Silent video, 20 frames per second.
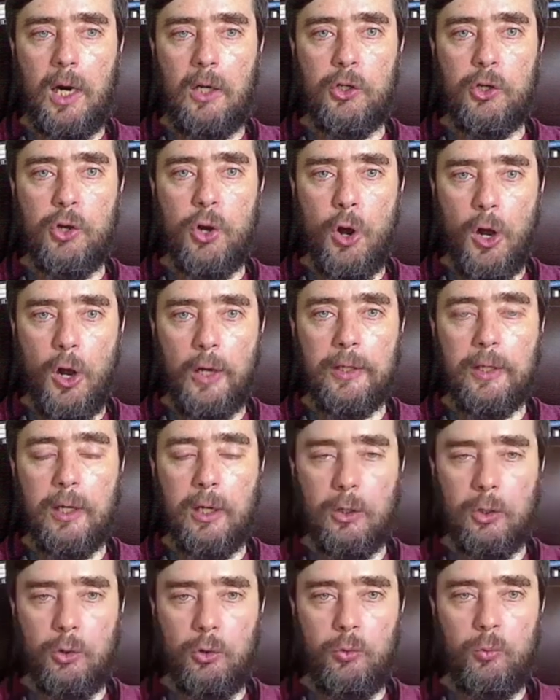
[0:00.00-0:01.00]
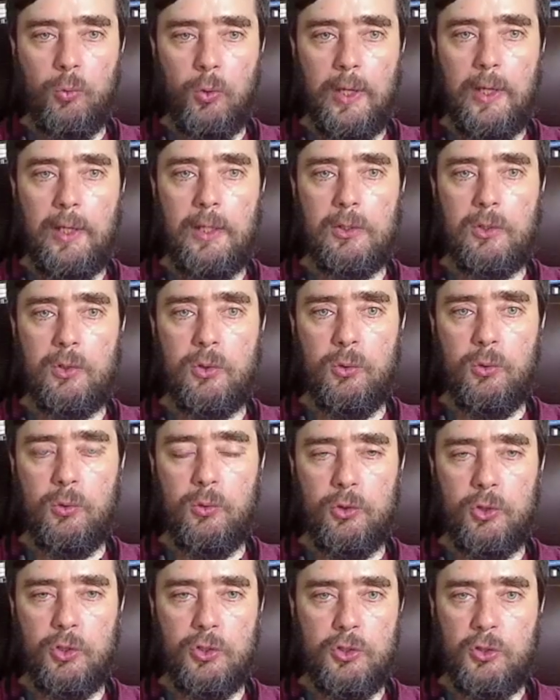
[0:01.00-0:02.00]
not a good way to,
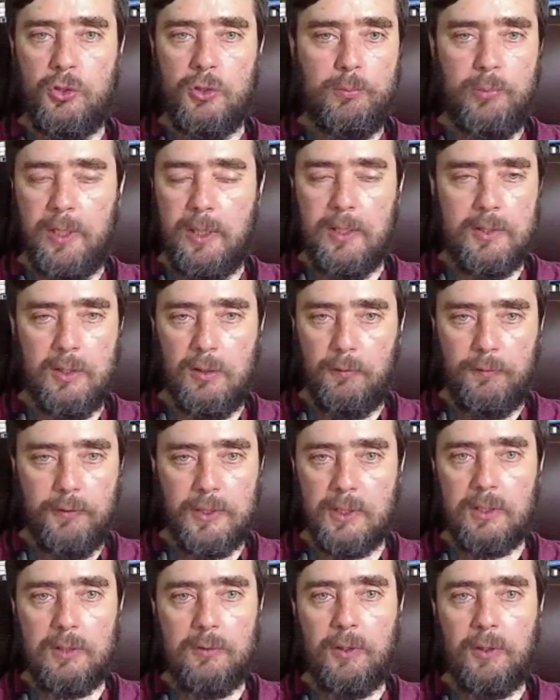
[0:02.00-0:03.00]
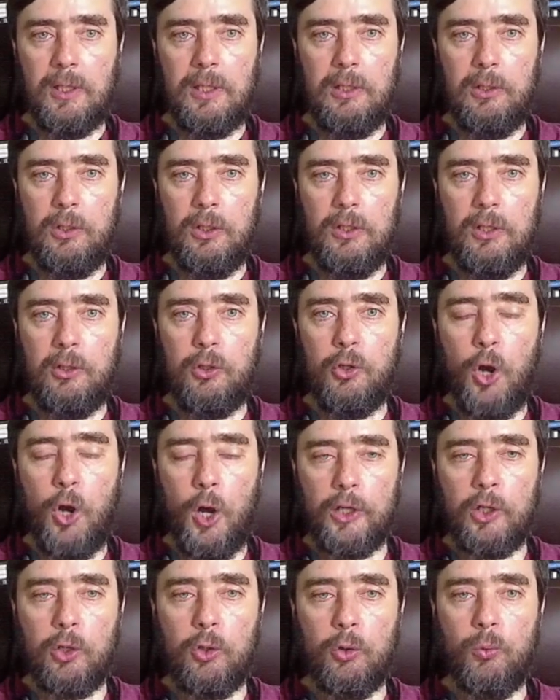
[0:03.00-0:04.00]
just, just because of the physics of it, they, they're not
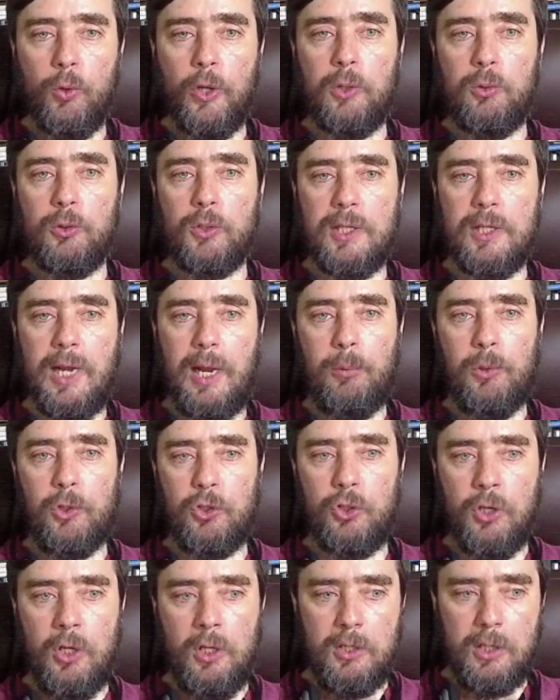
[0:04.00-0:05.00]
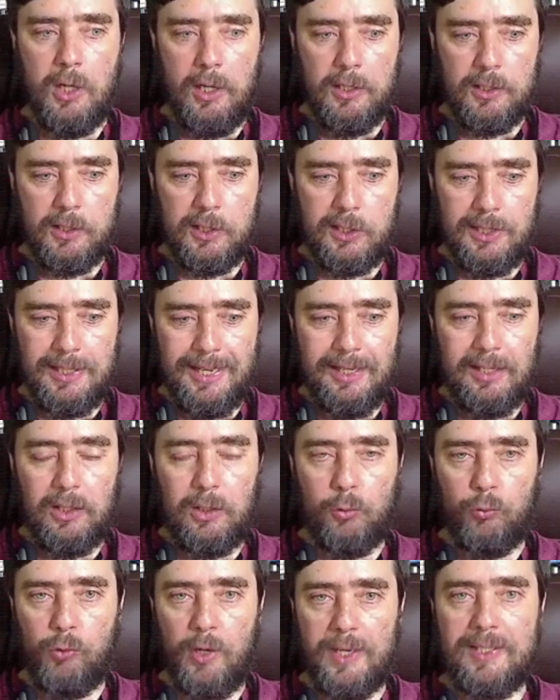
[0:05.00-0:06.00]
a good way to establish uh,
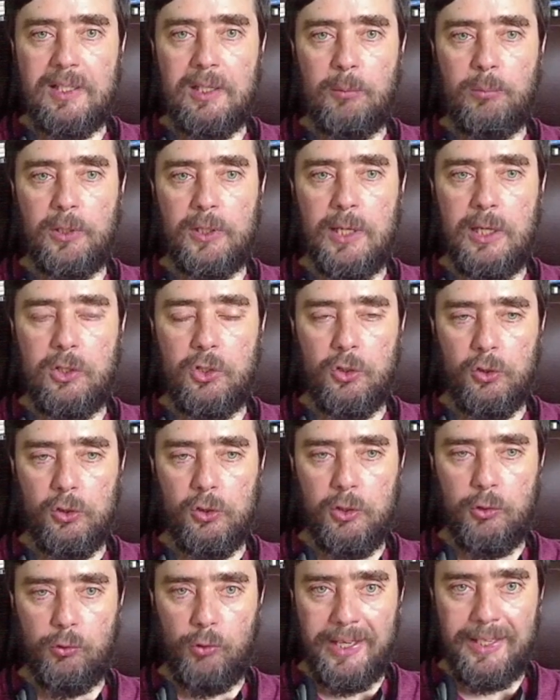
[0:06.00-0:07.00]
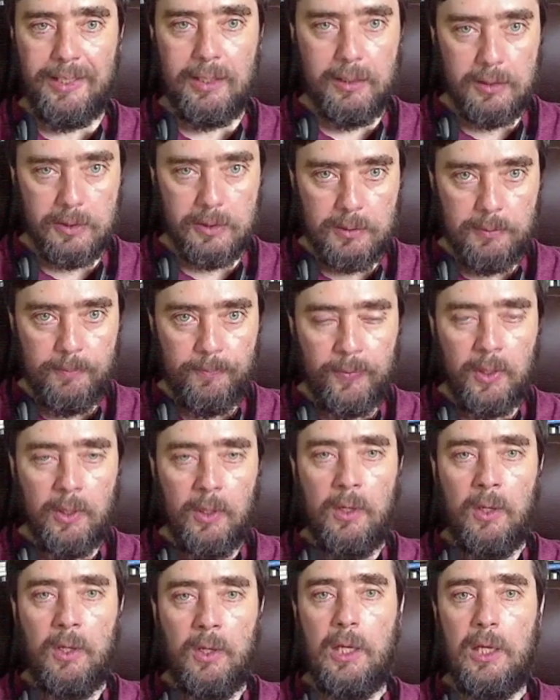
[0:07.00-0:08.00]
standing resting potential gradients.
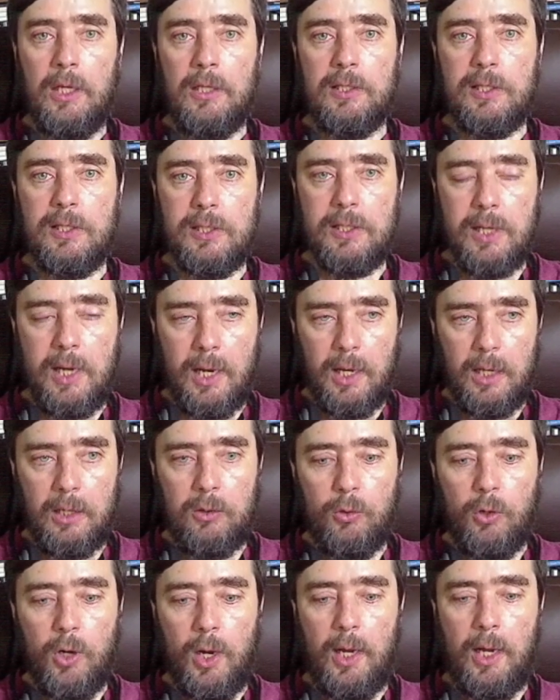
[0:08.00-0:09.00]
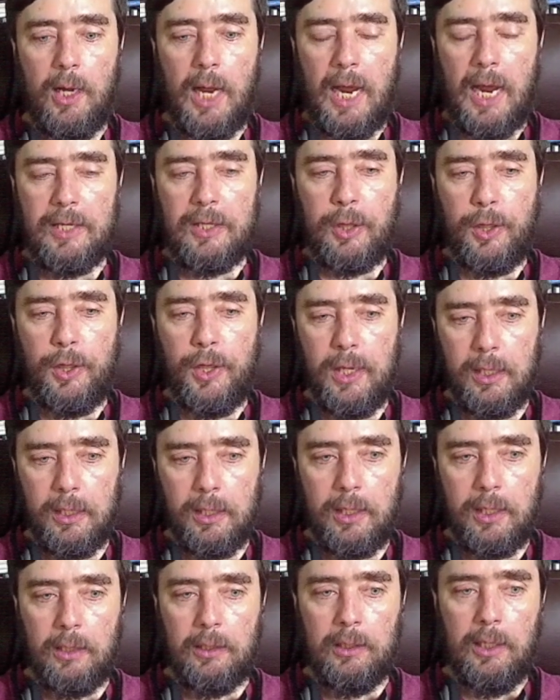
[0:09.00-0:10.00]
Okay. Instead, uh, I think,
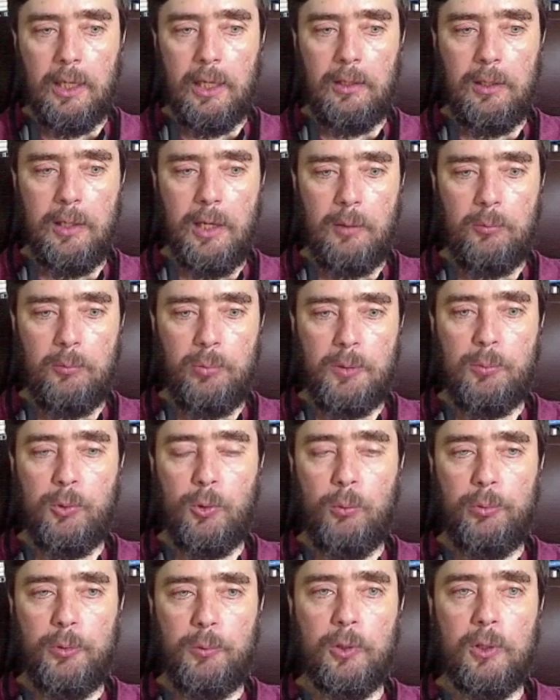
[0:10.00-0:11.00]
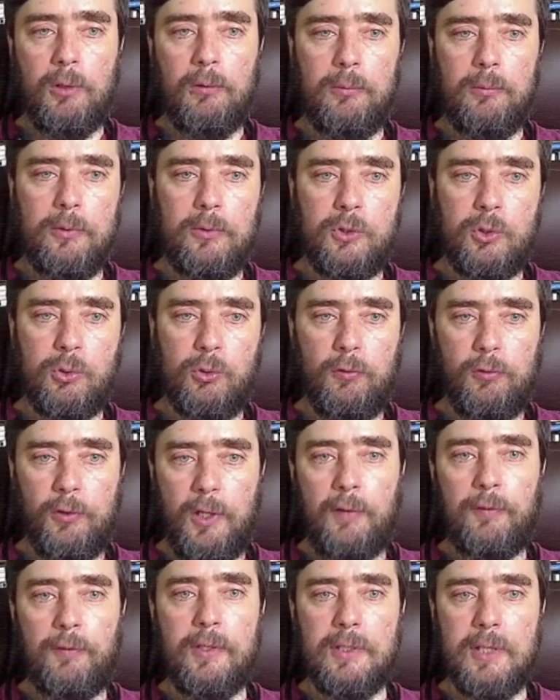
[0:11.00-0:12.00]
and, and, and people, people sort of
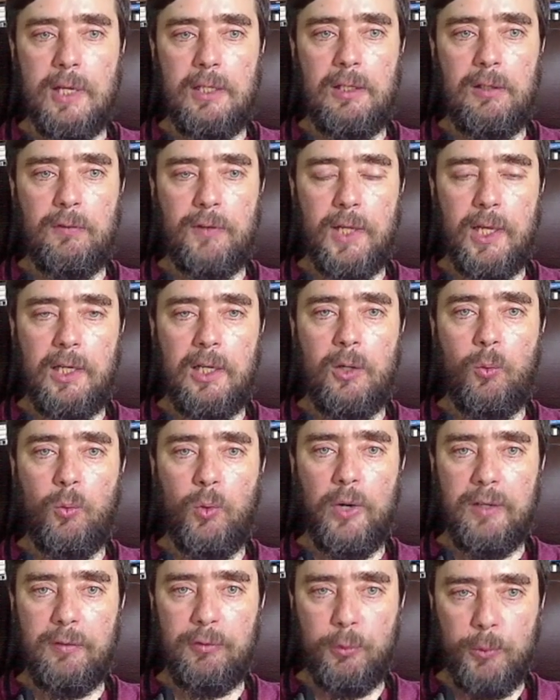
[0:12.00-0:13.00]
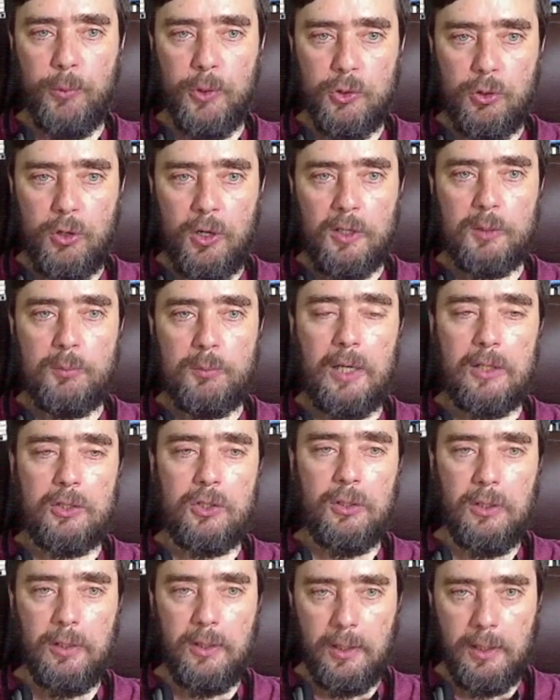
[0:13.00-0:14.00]
love this idea of getting away from the drugs, but I
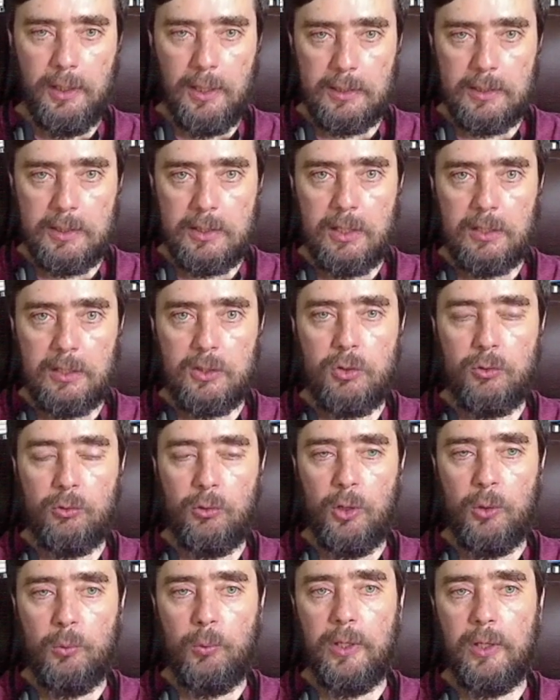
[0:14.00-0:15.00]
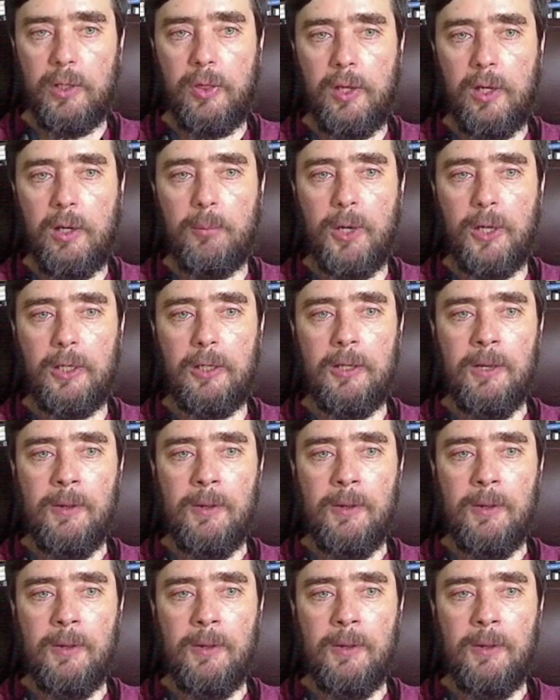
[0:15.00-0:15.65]
actually think that's, that's the wrong way to think about it.